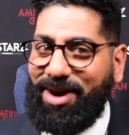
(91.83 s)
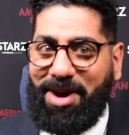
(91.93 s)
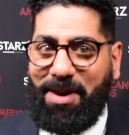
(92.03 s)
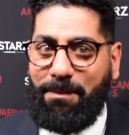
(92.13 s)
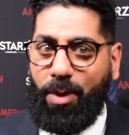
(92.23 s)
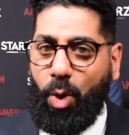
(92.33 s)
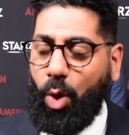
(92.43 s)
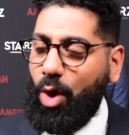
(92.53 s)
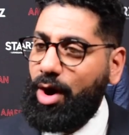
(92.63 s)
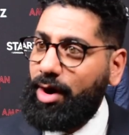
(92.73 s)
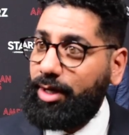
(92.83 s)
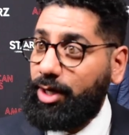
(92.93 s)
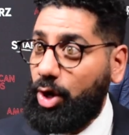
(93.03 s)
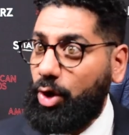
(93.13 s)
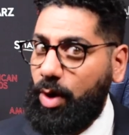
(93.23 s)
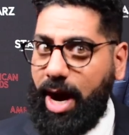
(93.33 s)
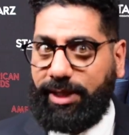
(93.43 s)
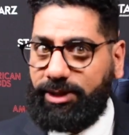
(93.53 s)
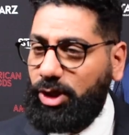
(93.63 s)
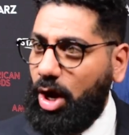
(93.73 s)
Um, or, you know,
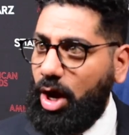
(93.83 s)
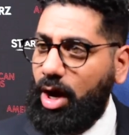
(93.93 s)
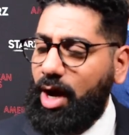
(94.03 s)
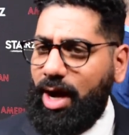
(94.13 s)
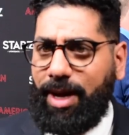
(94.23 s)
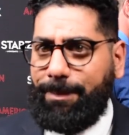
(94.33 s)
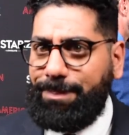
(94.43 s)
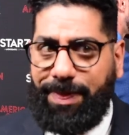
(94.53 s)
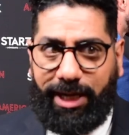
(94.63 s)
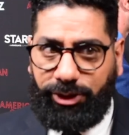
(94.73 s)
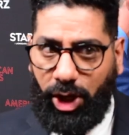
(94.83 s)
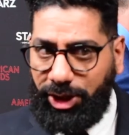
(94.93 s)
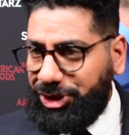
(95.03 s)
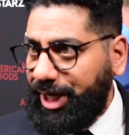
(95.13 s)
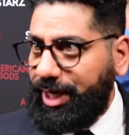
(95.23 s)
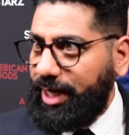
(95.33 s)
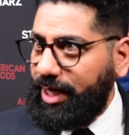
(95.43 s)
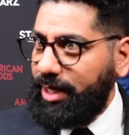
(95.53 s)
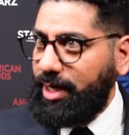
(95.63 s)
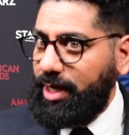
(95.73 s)
I saw I saw a Djinn and